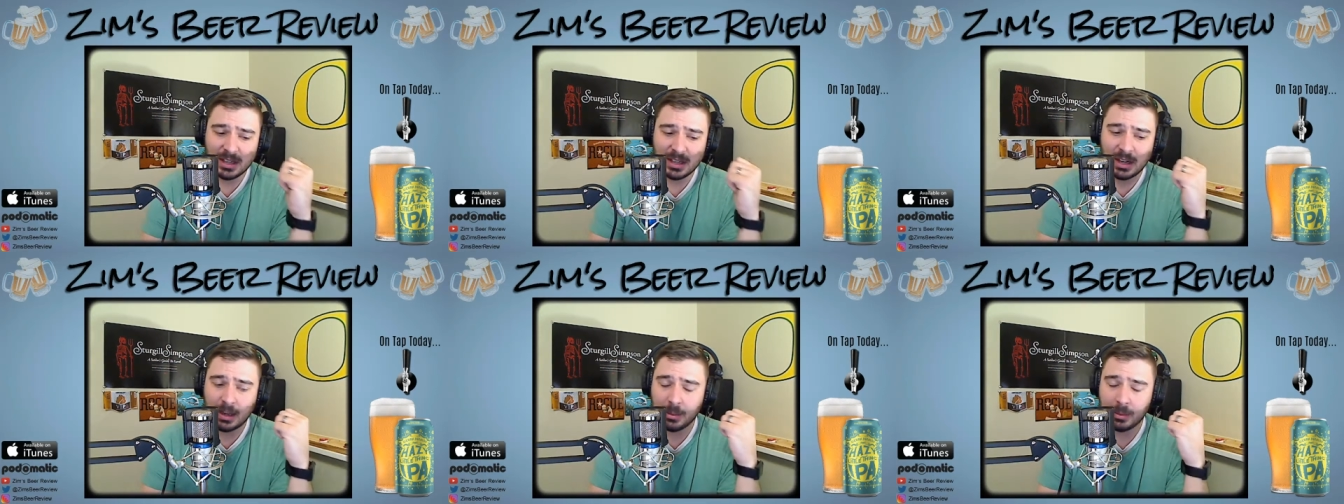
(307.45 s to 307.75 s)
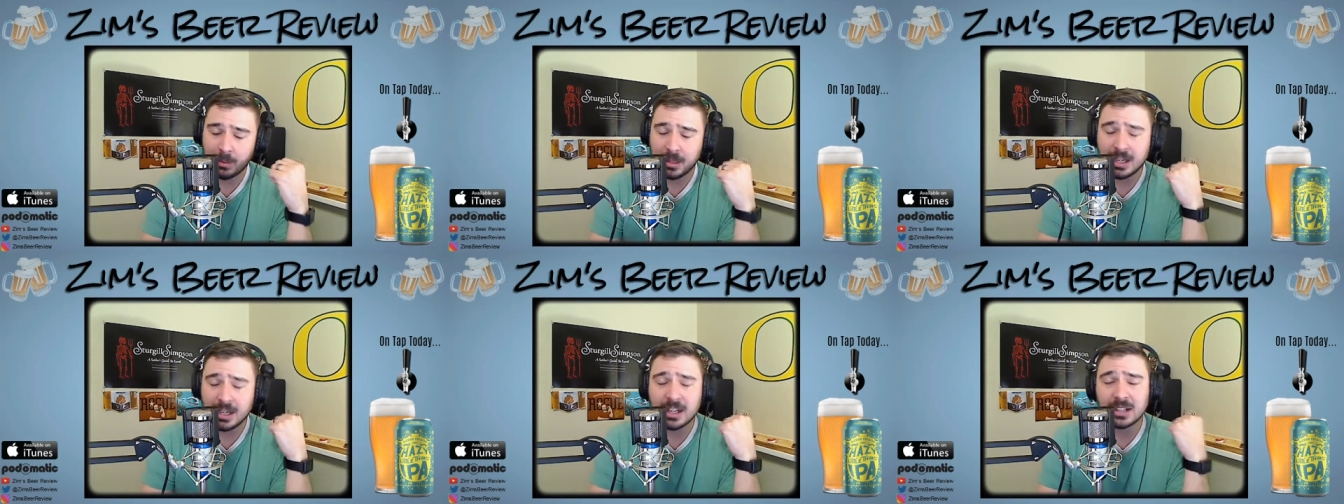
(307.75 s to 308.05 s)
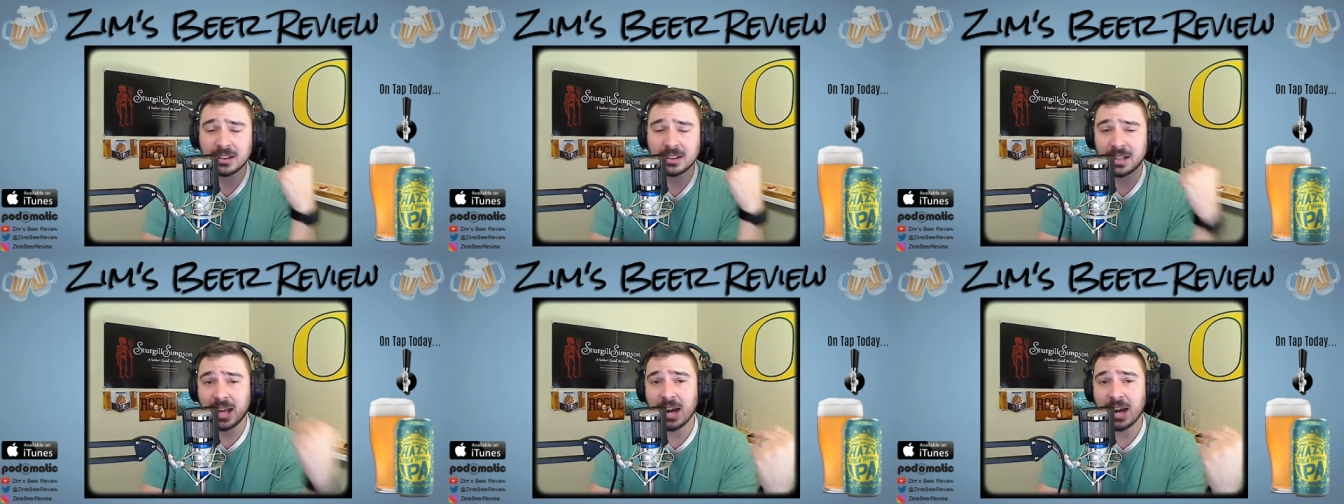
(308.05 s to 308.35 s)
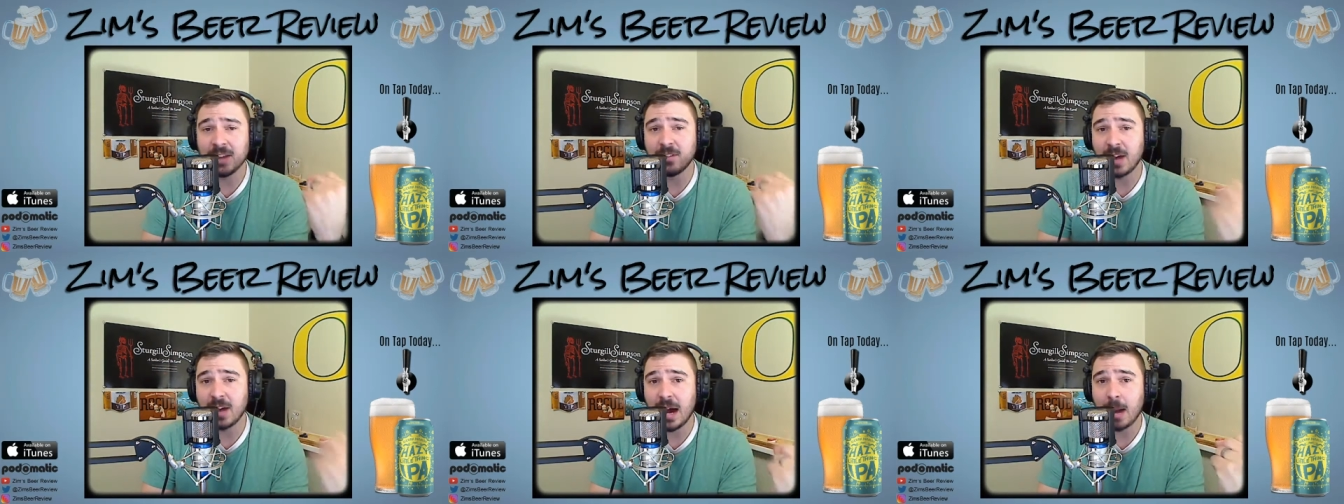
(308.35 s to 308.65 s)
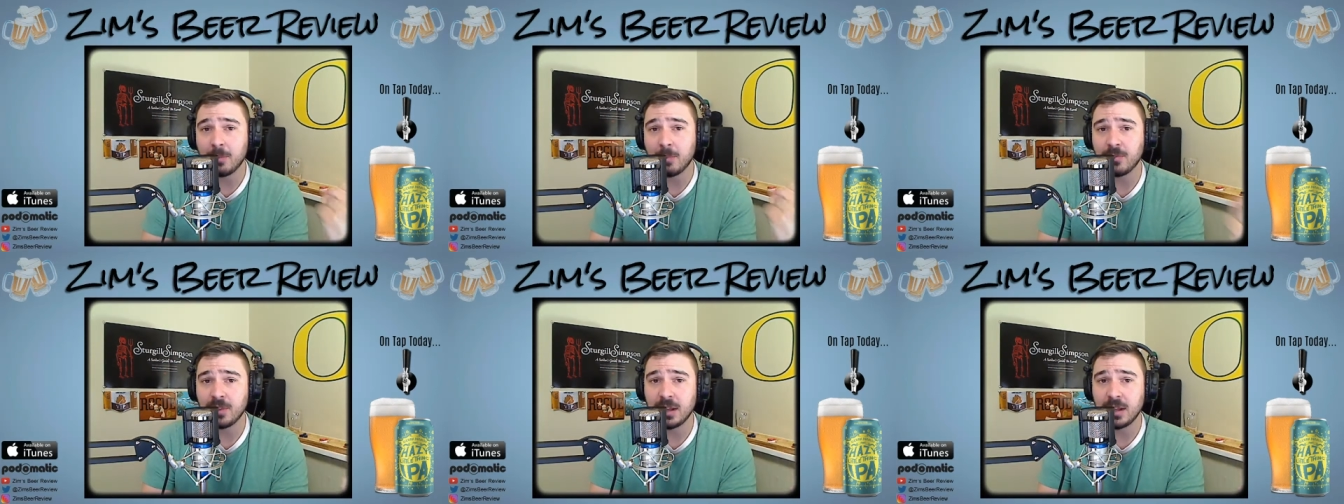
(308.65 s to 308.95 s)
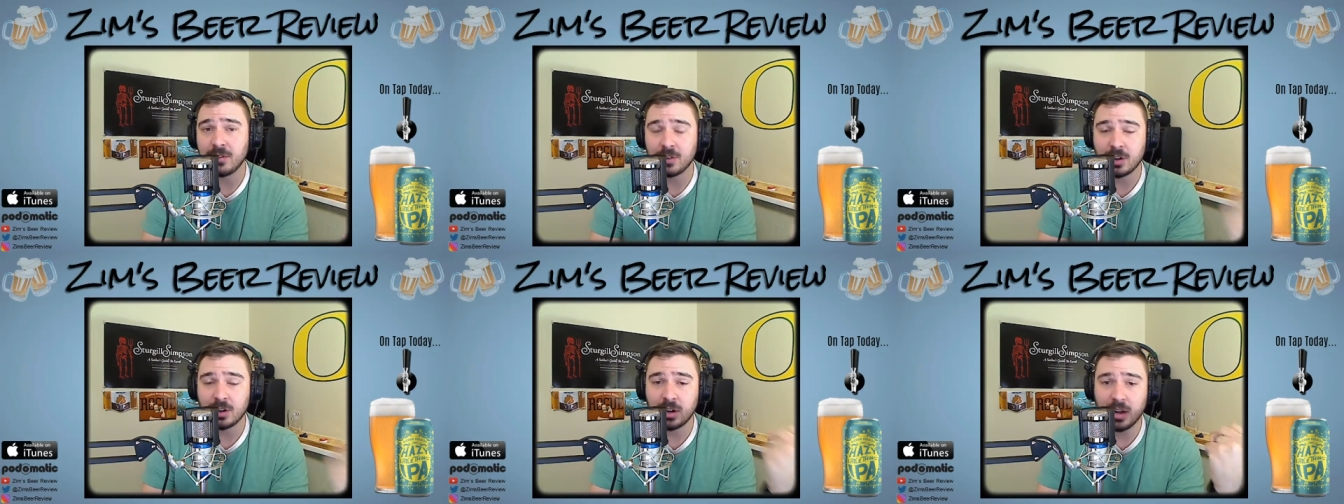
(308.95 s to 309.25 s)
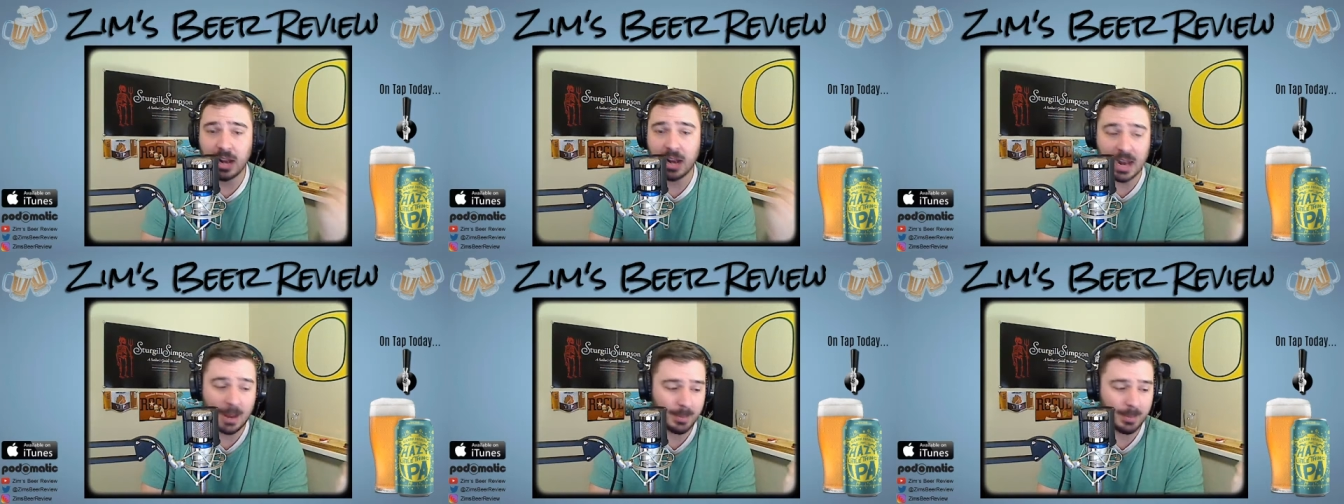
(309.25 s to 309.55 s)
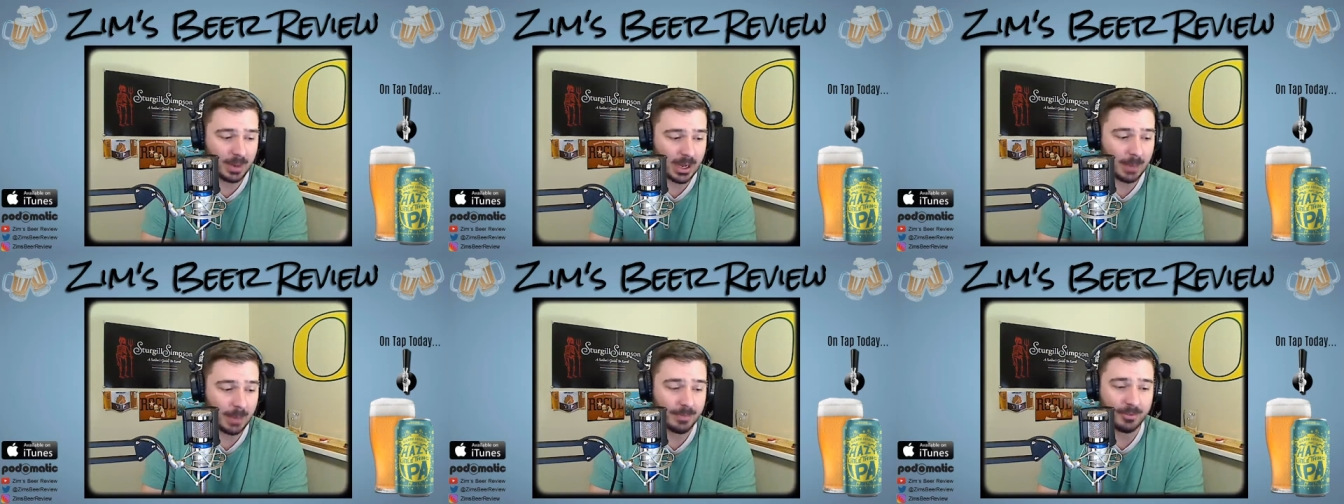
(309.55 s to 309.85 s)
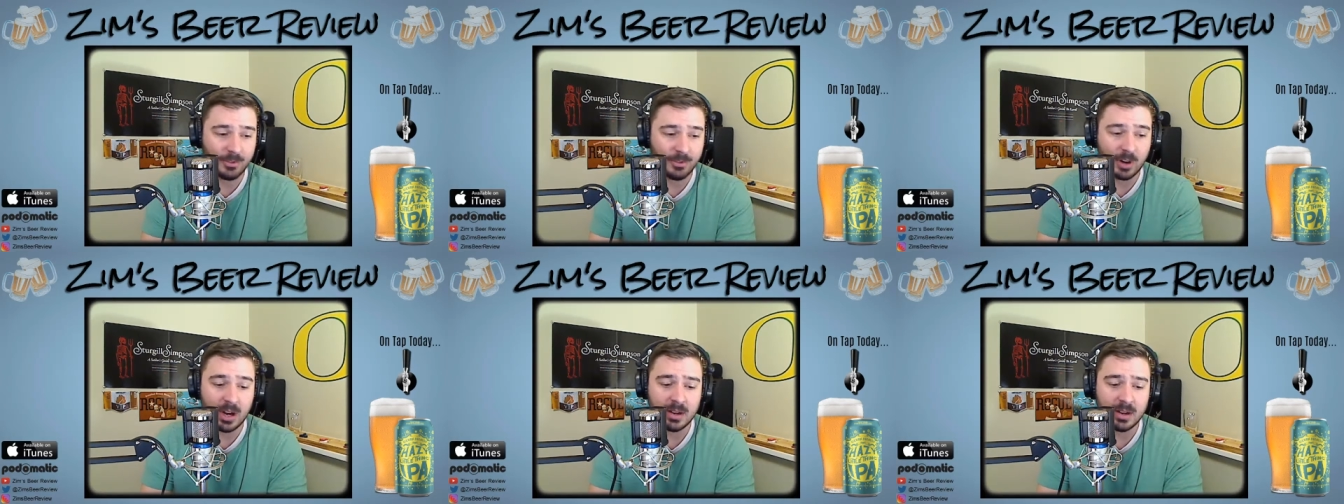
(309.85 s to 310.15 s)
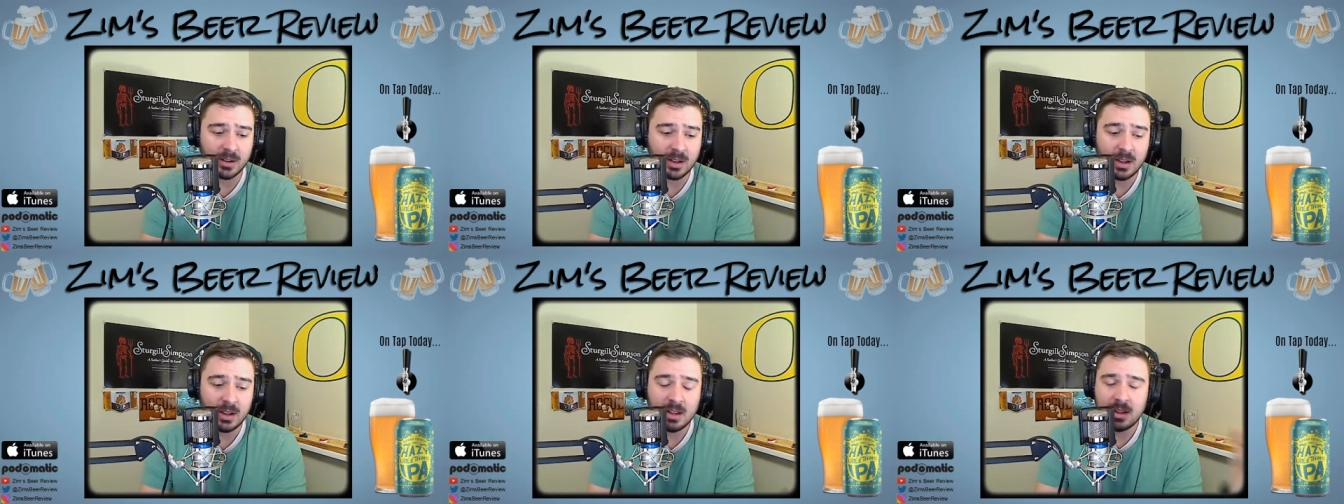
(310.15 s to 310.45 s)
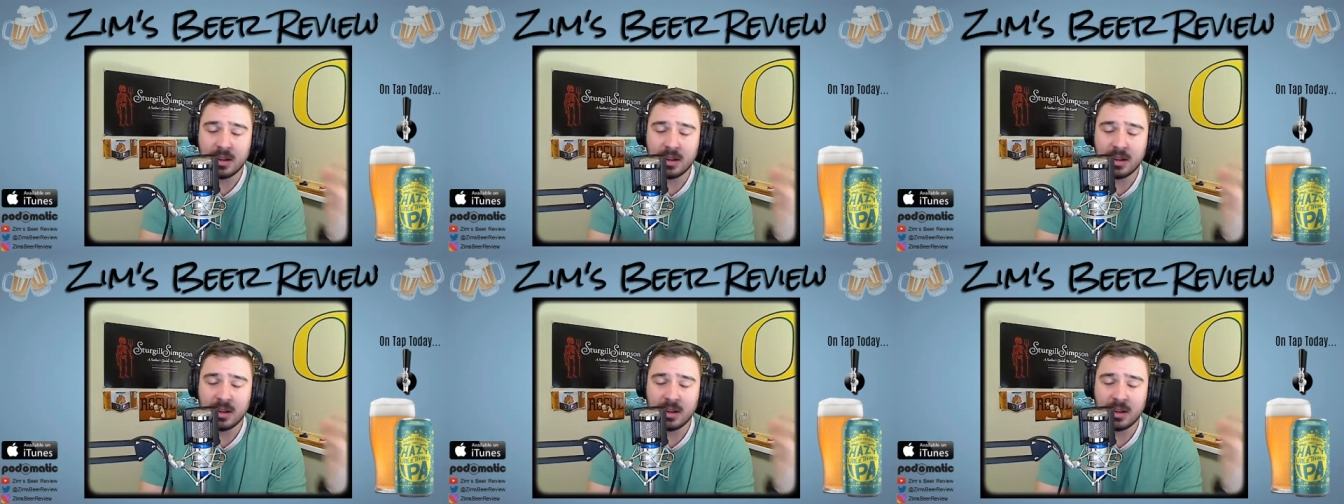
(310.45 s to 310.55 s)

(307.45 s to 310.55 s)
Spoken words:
I'm getting a lot of hop flavor, hop up front.